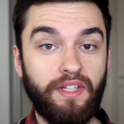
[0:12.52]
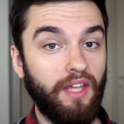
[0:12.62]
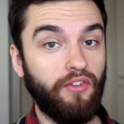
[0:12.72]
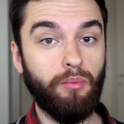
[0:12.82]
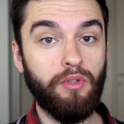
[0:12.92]

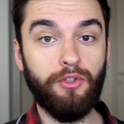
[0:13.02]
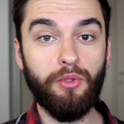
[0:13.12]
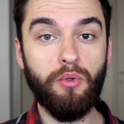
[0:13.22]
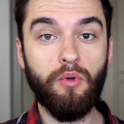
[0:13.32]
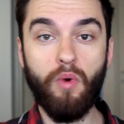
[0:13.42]
Tess will
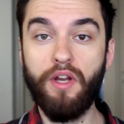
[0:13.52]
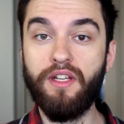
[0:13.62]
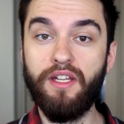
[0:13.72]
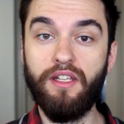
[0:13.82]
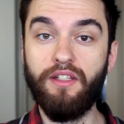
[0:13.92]
do one
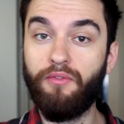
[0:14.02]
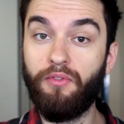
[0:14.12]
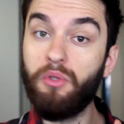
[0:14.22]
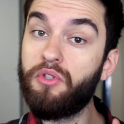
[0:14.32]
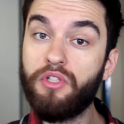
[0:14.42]
in the
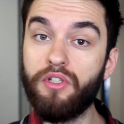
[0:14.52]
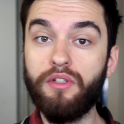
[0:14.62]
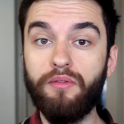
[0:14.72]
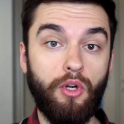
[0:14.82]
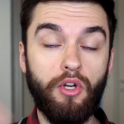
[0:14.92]

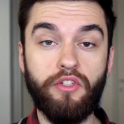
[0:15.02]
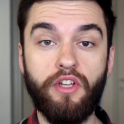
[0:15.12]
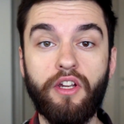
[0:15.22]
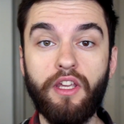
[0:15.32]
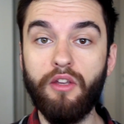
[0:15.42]
future, her
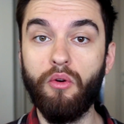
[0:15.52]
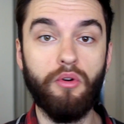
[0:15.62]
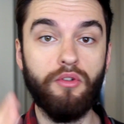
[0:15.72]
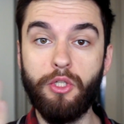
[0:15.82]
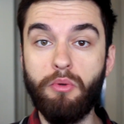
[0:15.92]
talking
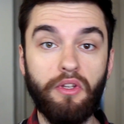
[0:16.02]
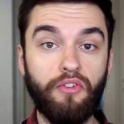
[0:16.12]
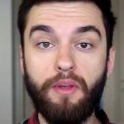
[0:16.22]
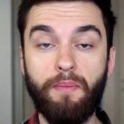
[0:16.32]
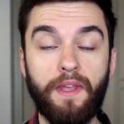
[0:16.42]
or doing
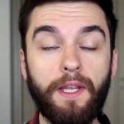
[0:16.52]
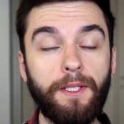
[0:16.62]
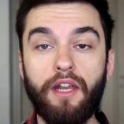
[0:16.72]
something.